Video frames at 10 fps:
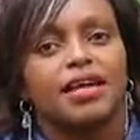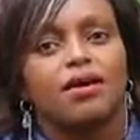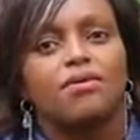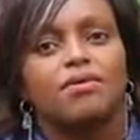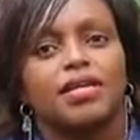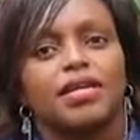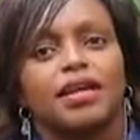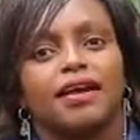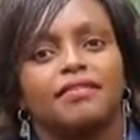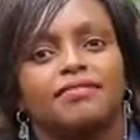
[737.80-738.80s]
Now when he
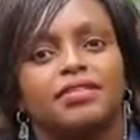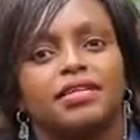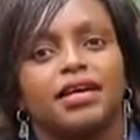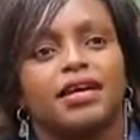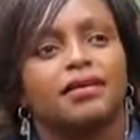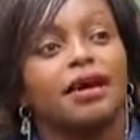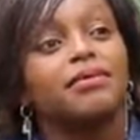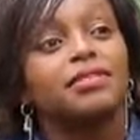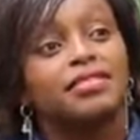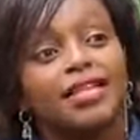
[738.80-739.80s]
left, I
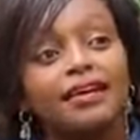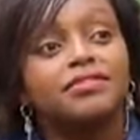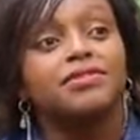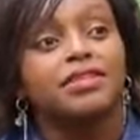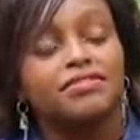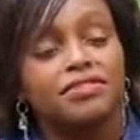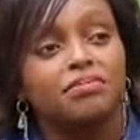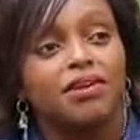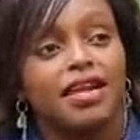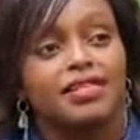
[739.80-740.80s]
was left with the
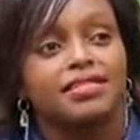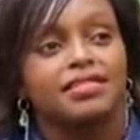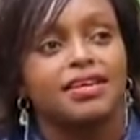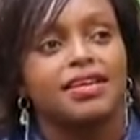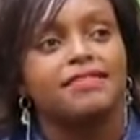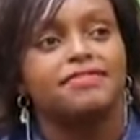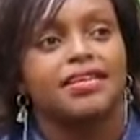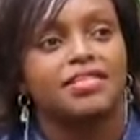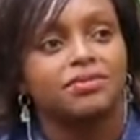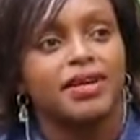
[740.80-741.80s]
footballers. He
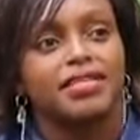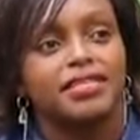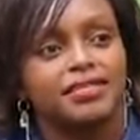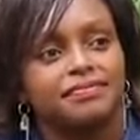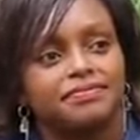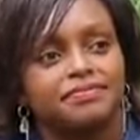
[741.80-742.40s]
first went.